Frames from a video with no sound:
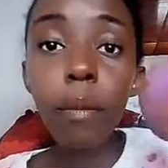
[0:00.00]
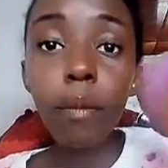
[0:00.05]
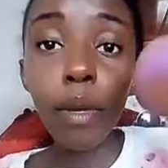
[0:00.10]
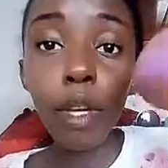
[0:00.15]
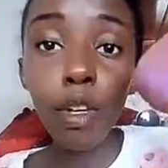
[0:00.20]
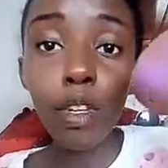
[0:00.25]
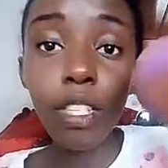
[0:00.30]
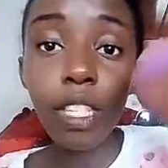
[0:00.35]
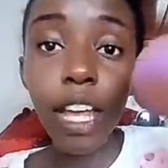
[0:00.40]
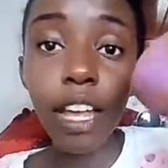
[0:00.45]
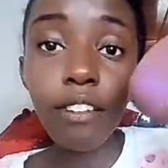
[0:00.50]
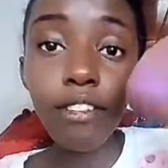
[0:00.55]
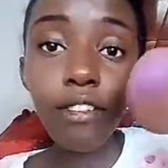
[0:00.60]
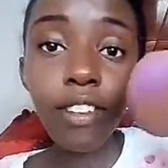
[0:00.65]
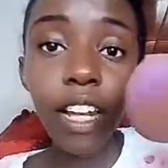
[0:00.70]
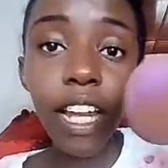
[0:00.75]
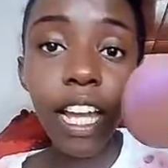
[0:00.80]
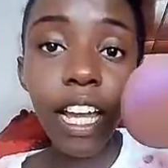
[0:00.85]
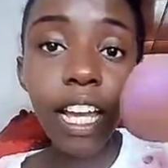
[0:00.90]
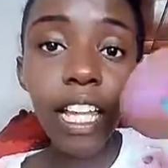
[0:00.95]
because I
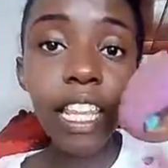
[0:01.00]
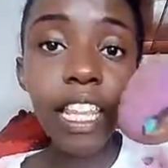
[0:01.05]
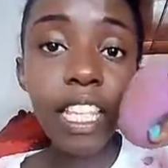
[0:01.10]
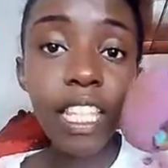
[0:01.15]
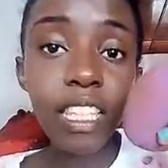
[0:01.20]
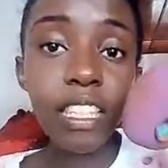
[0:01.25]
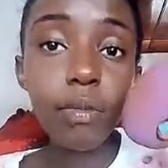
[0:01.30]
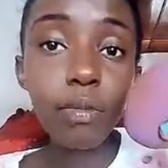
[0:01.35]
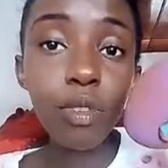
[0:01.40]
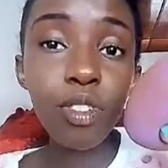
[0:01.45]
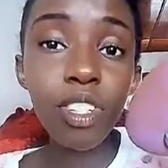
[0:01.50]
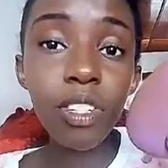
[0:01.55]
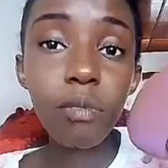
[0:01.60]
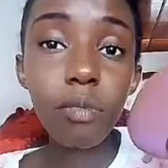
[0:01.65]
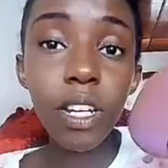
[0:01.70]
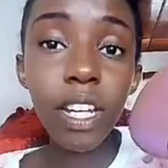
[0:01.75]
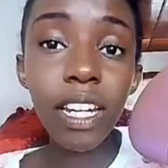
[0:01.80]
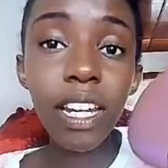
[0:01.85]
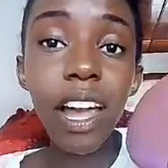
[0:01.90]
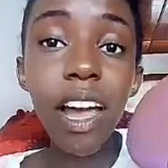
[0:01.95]
feel like this beauty
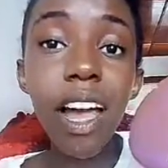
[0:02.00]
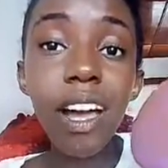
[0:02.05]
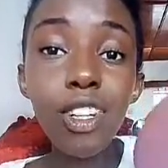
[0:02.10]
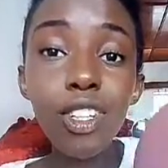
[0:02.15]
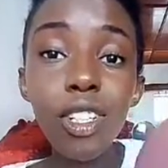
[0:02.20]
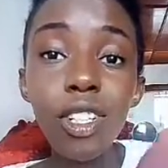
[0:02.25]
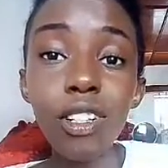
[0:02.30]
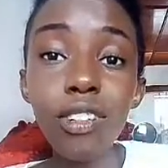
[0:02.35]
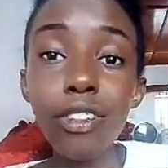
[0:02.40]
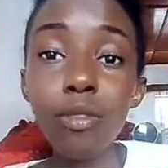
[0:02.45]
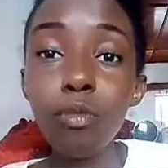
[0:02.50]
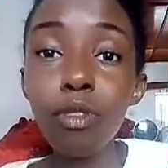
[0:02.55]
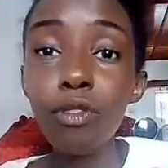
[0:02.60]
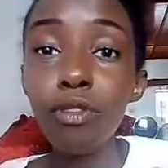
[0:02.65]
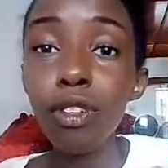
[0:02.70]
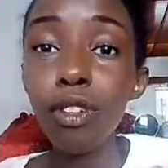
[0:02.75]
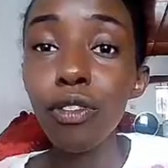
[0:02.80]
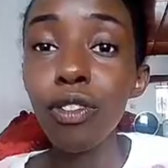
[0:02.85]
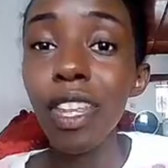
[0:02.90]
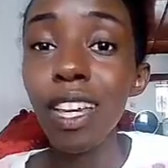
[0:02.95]
blender actually
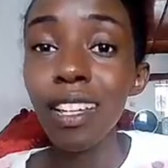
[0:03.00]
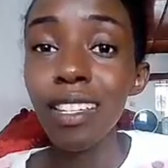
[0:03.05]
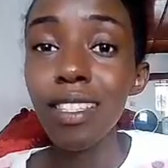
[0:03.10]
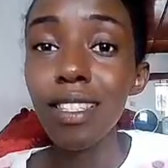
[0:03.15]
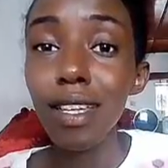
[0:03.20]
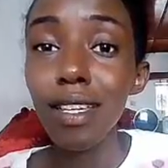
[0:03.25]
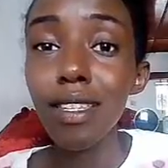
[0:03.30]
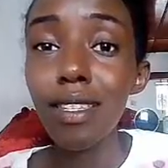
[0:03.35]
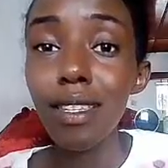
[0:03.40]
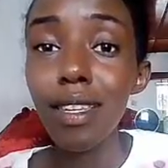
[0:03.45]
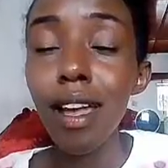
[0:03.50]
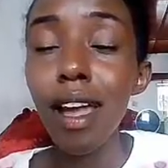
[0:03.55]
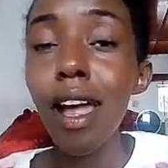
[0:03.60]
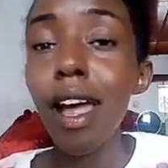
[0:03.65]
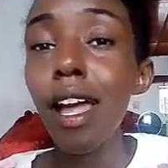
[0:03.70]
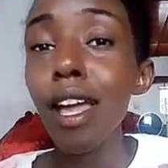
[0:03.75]
removed off the excess,